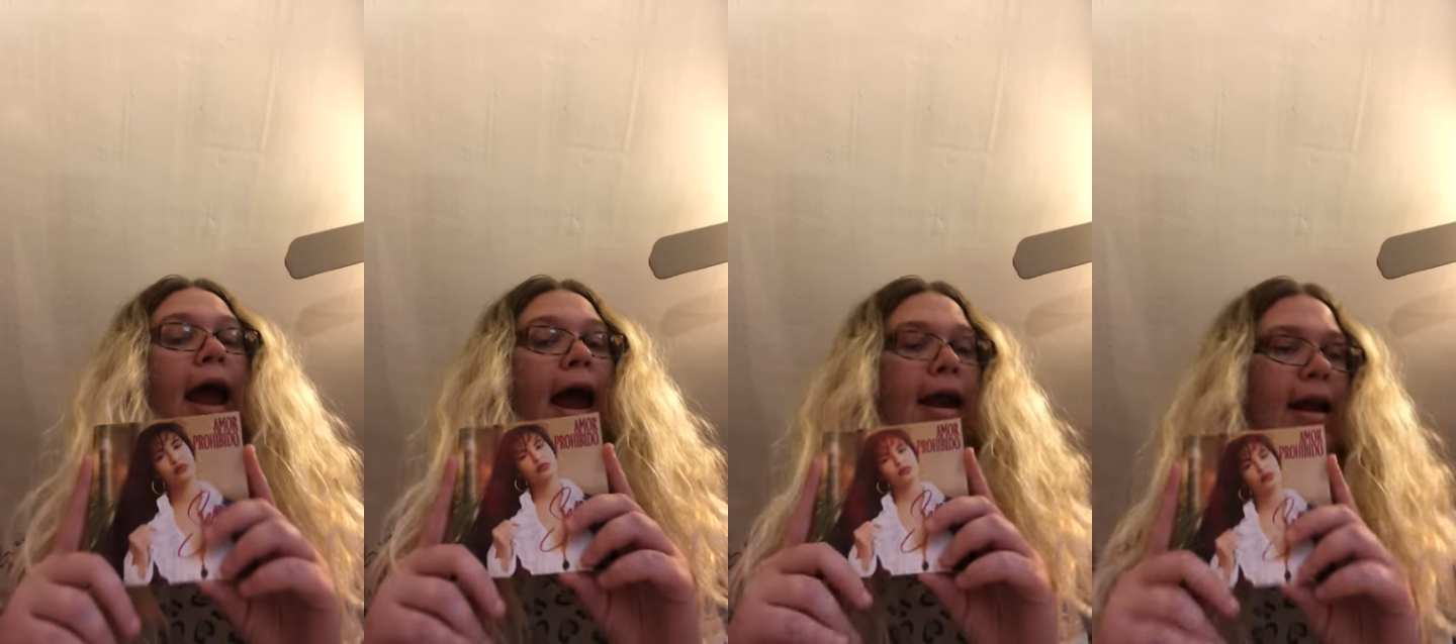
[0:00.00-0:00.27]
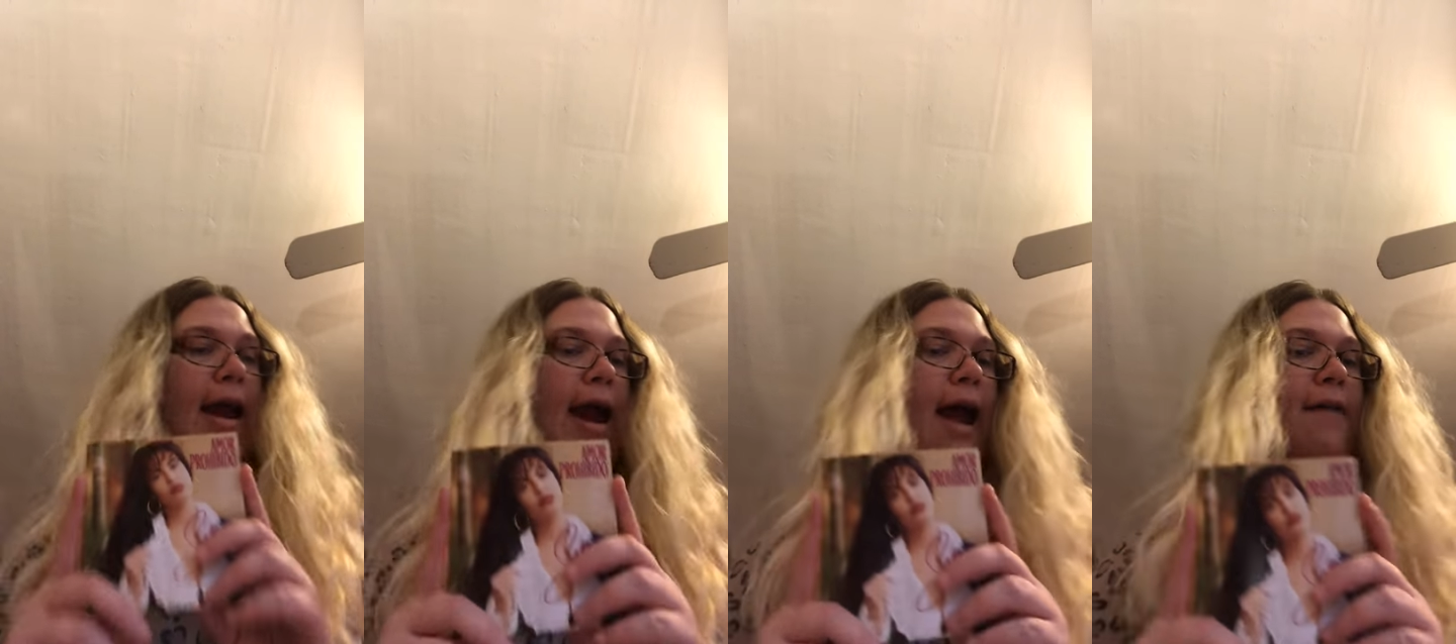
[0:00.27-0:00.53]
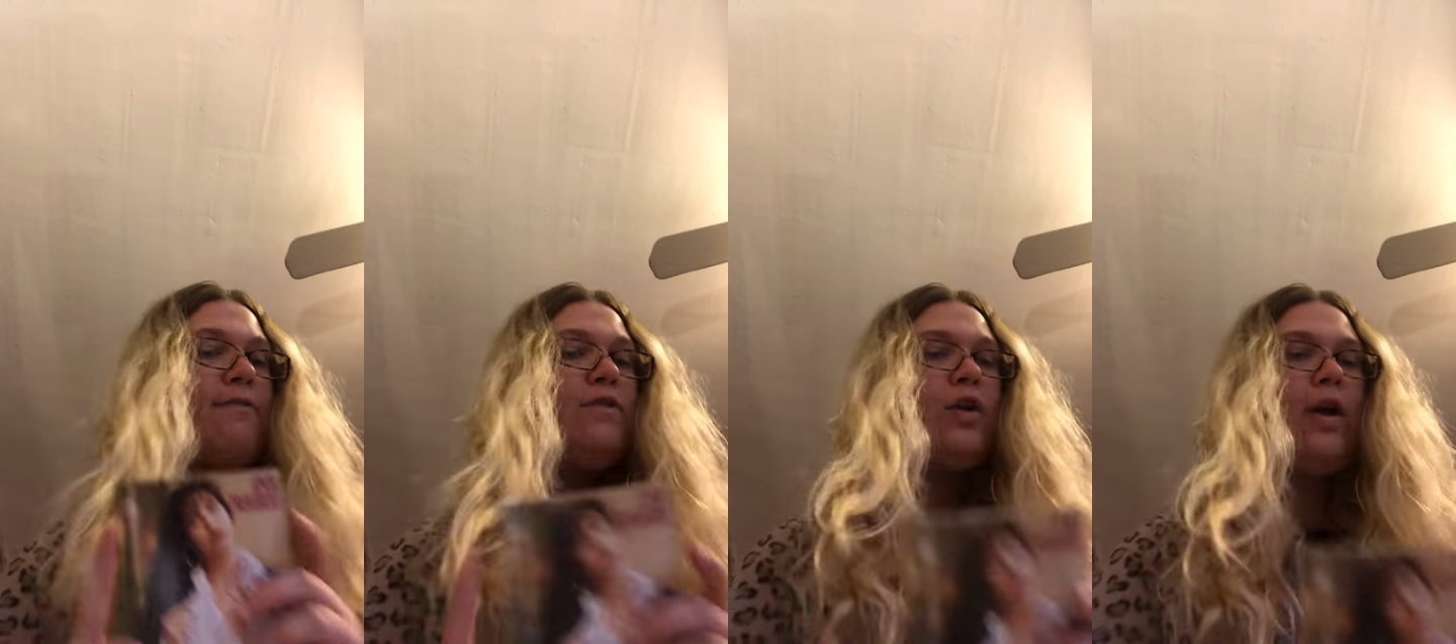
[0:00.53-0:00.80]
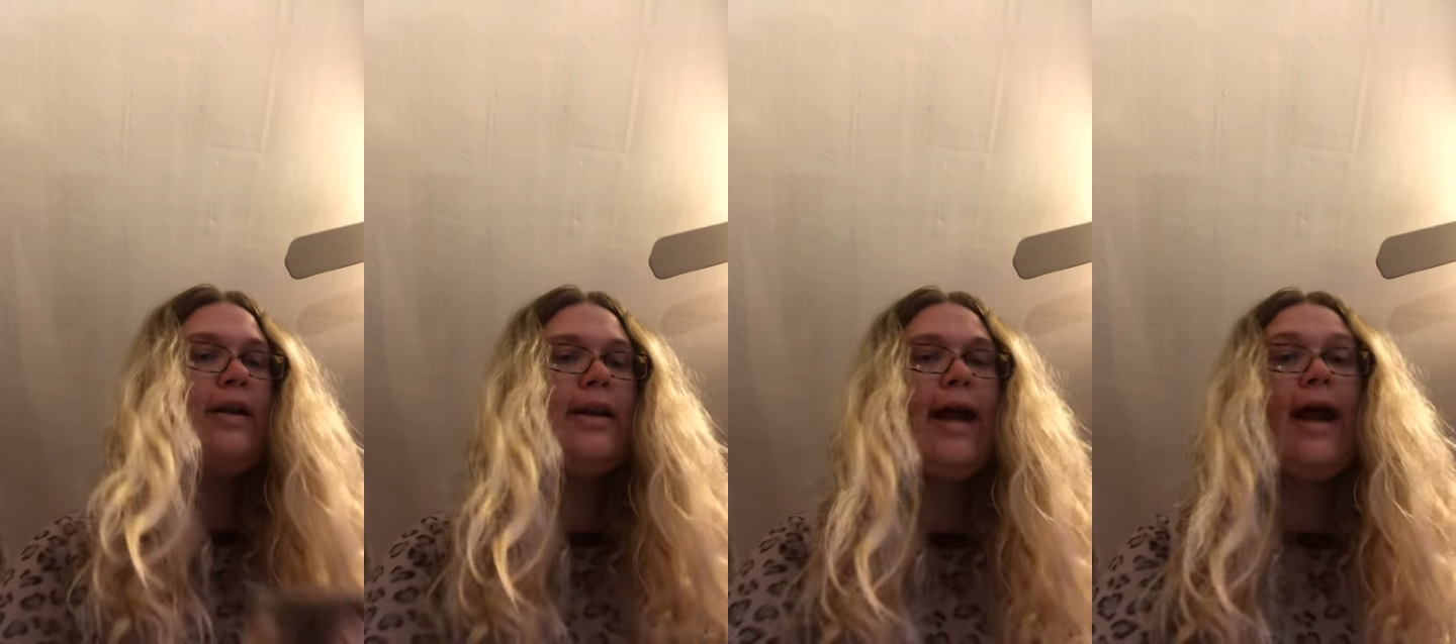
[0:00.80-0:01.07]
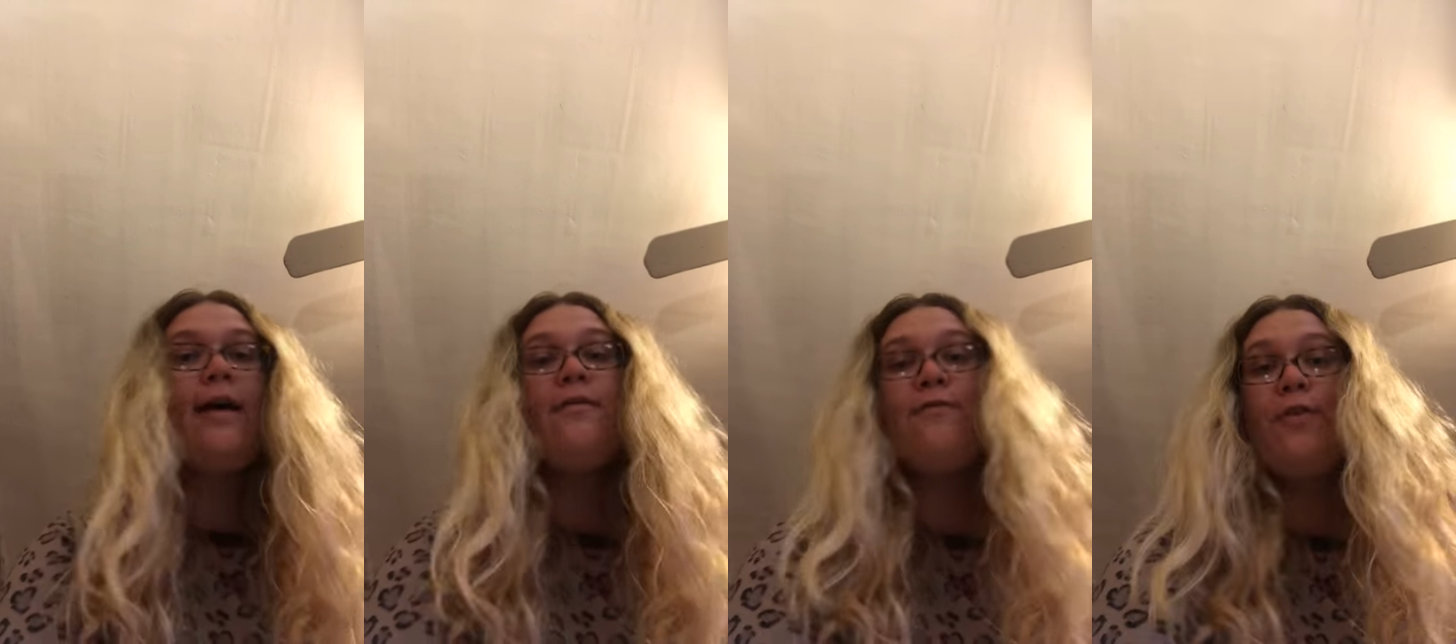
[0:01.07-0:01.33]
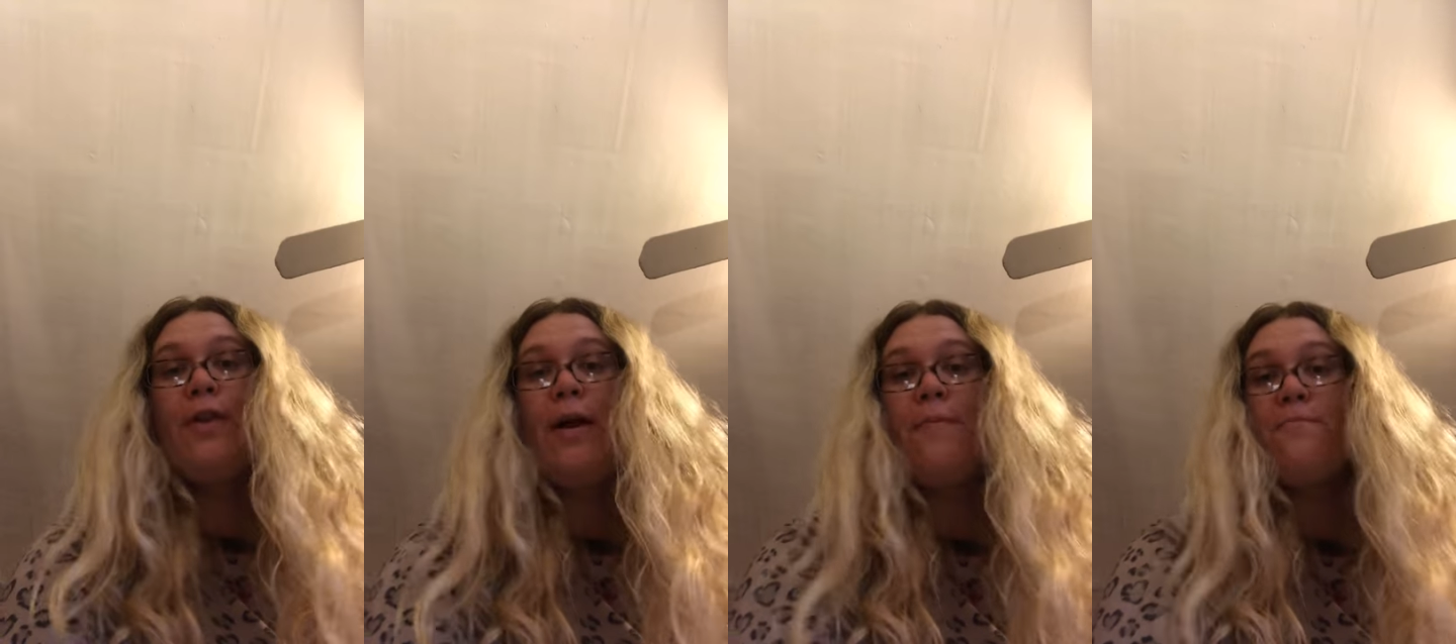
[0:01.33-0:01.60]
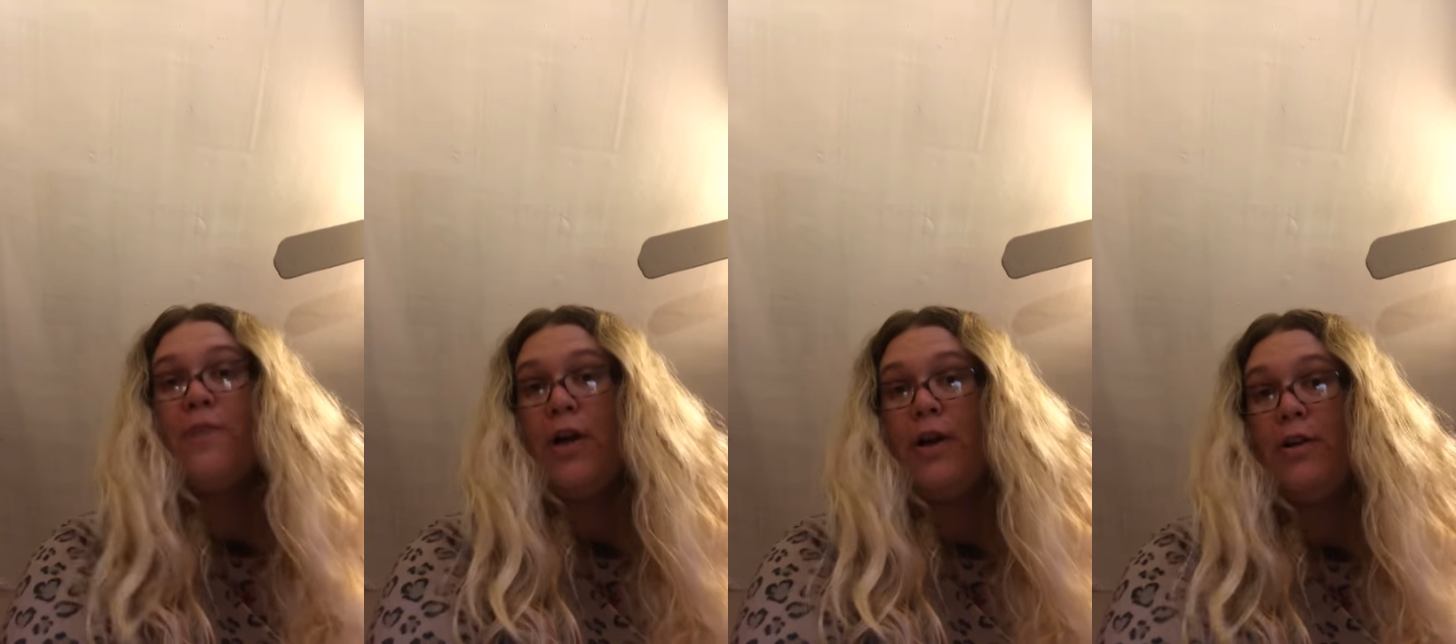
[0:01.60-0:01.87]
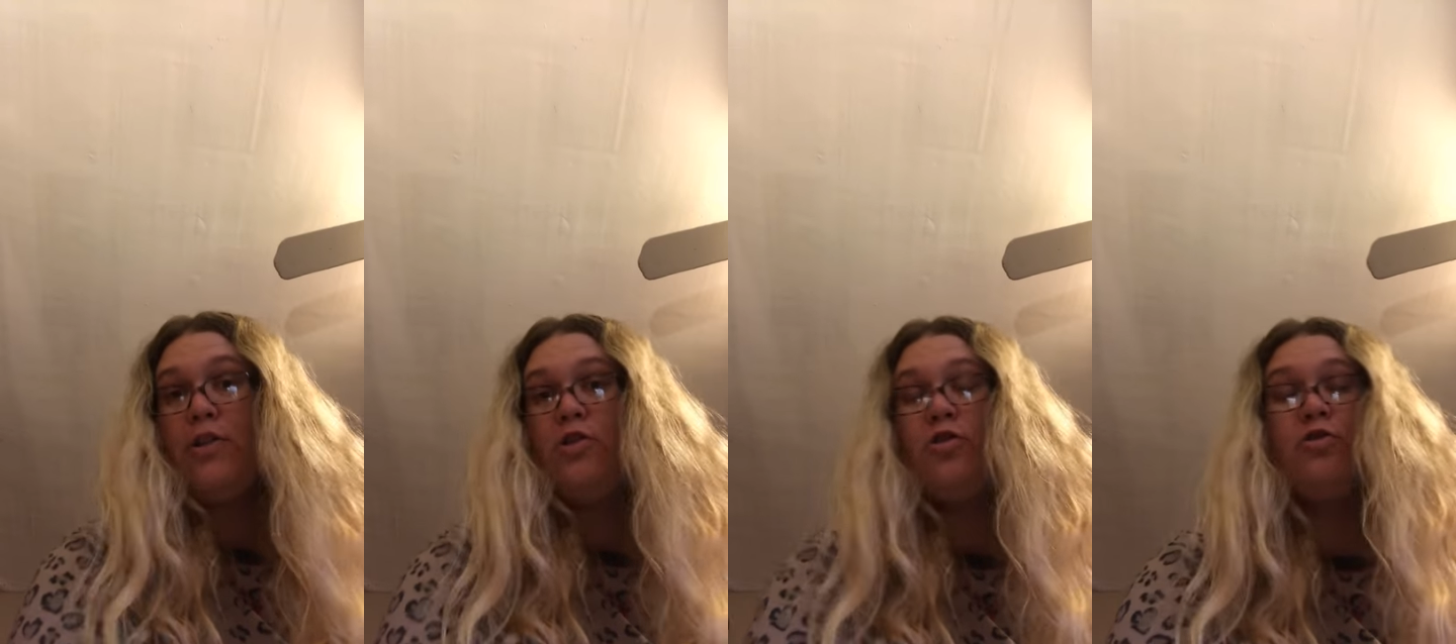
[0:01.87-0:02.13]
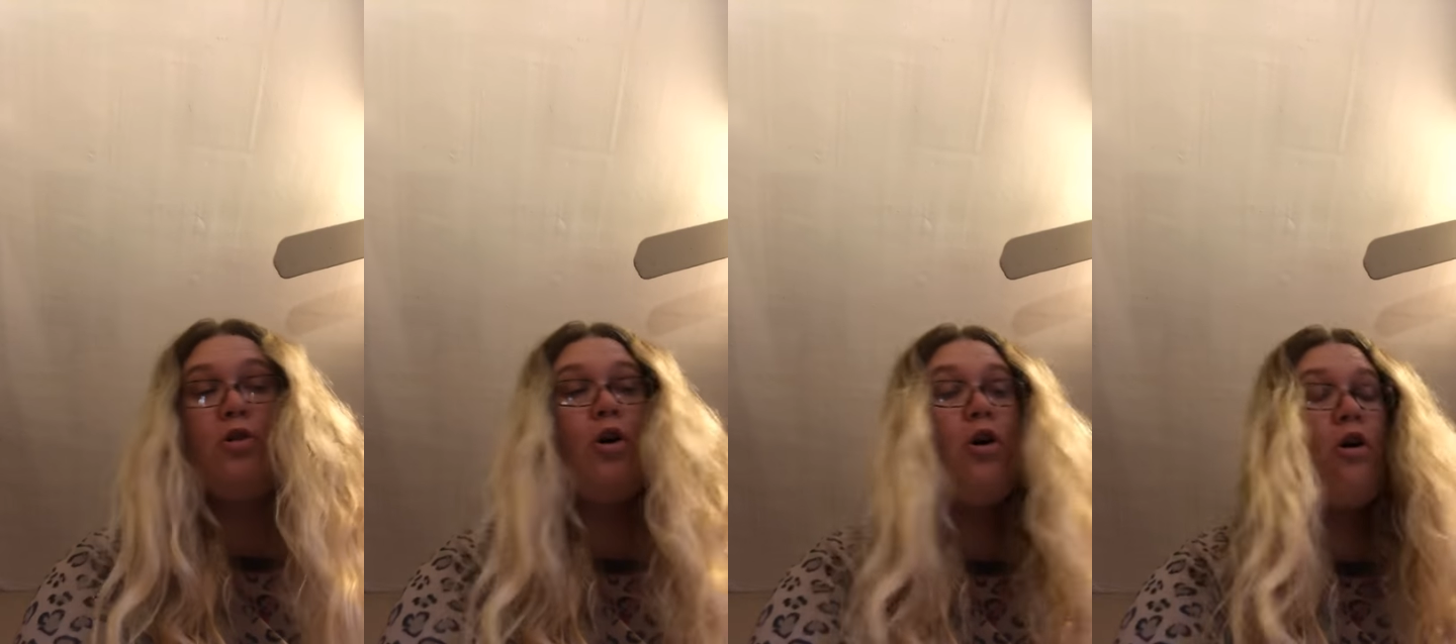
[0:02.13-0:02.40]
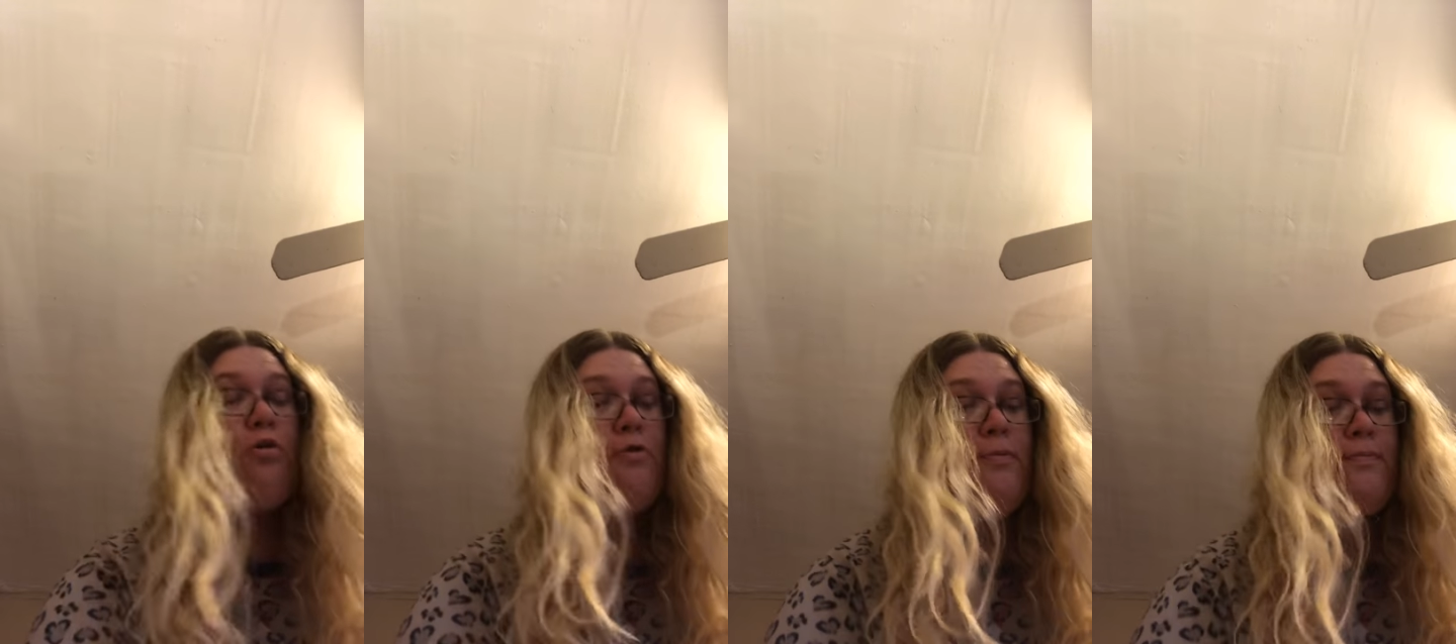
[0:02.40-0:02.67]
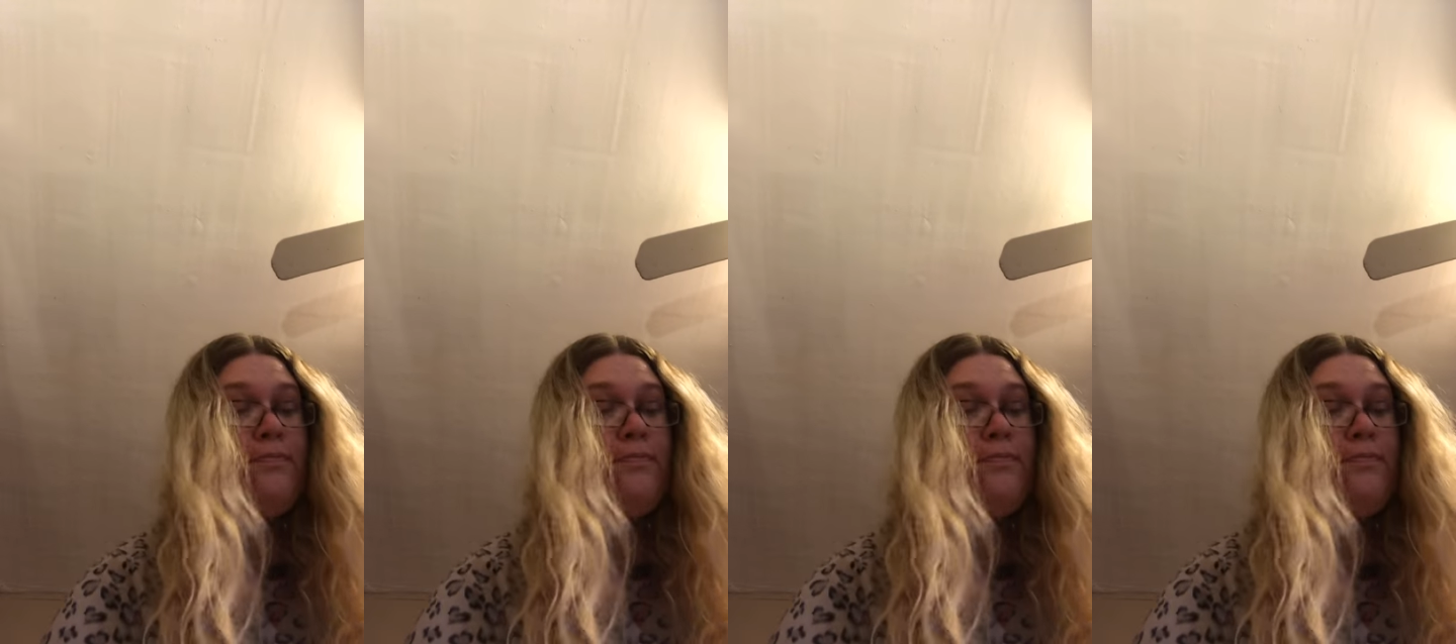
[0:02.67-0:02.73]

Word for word: and I have done that for them very soon.